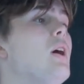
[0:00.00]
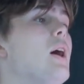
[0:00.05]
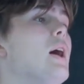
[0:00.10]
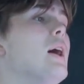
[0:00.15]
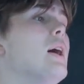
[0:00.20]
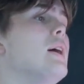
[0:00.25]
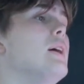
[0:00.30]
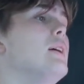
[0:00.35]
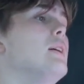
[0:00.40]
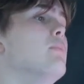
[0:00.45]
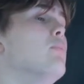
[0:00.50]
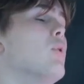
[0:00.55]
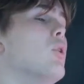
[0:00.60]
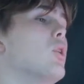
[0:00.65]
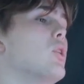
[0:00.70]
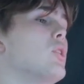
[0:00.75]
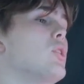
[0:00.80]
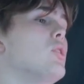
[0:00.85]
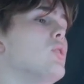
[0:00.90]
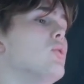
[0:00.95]
a
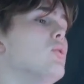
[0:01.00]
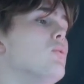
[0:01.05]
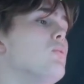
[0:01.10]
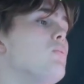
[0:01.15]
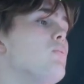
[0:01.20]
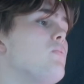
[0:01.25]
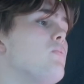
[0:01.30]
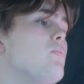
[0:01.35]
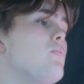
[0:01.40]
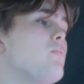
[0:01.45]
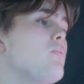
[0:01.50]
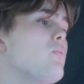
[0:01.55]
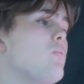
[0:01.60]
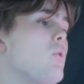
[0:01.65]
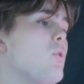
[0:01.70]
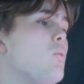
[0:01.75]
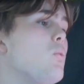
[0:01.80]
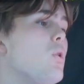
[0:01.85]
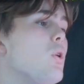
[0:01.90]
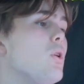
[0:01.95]
molecule
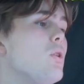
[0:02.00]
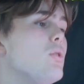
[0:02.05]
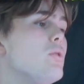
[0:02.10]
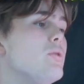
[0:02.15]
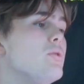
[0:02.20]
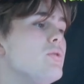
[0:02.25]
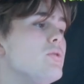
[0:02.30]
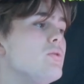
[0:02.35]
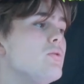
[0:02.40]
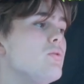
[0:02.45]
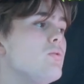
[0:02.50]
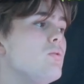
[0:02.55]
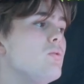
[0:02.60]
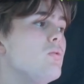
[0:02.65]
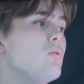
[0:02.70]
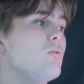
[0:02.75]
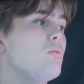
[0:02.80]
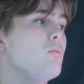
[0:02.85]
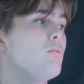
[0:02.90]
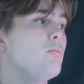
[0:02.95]
was
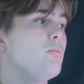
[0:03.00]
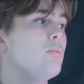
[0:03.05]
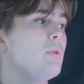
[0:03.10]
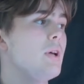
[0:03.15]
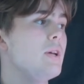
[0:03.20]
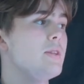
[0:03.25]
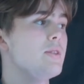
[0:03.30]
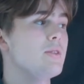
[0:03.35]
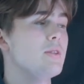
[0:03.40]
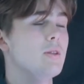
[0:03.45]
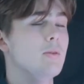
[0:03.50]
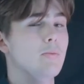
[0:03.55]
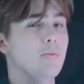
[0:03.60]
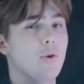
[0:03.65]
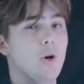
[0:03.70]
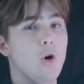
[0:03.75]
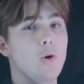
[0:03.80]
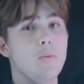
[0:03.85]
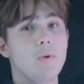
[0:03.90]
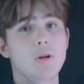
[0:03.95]
placed in
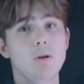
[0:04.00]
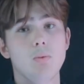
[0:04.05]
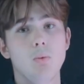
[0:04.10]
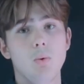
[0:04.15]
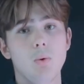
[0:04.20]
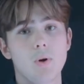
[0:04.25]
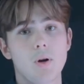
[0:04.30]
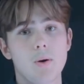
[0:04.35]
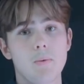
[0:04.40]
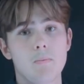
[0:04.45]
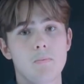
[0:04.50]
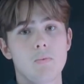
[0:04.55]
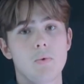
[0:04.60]
bromine water